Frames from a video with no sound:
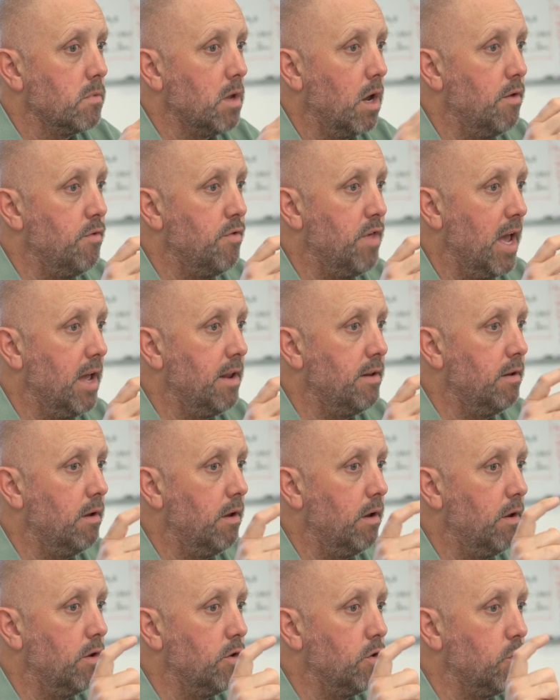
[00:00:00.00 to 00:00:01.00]
then
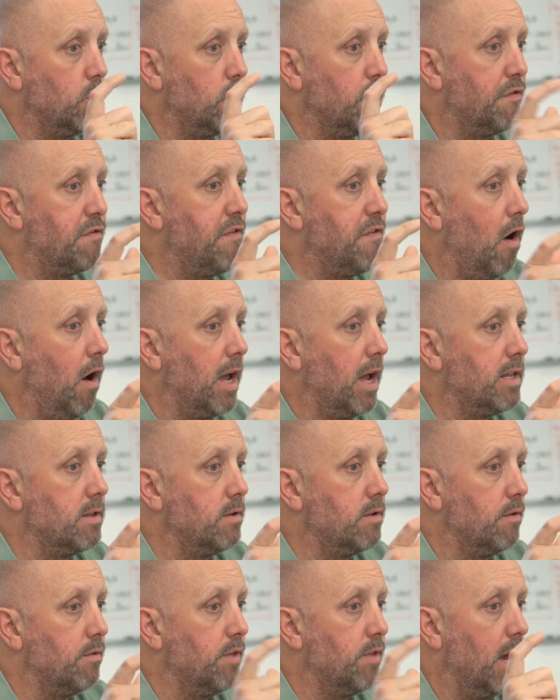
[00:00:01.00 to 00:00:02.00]
you
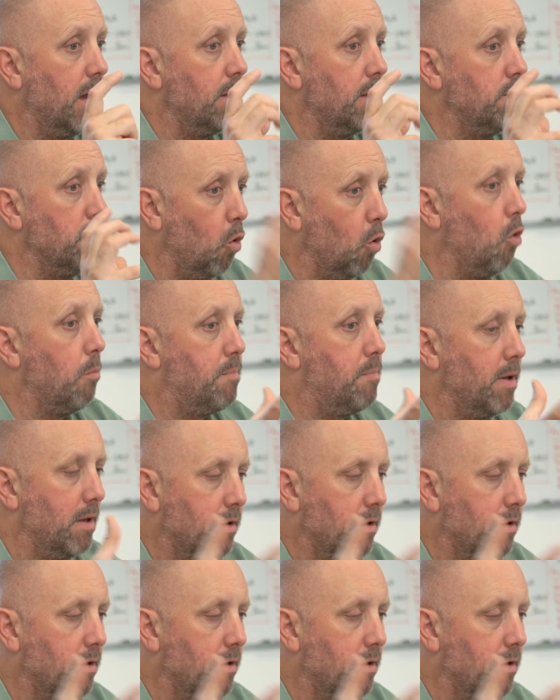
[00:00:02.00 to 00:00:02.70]
find that more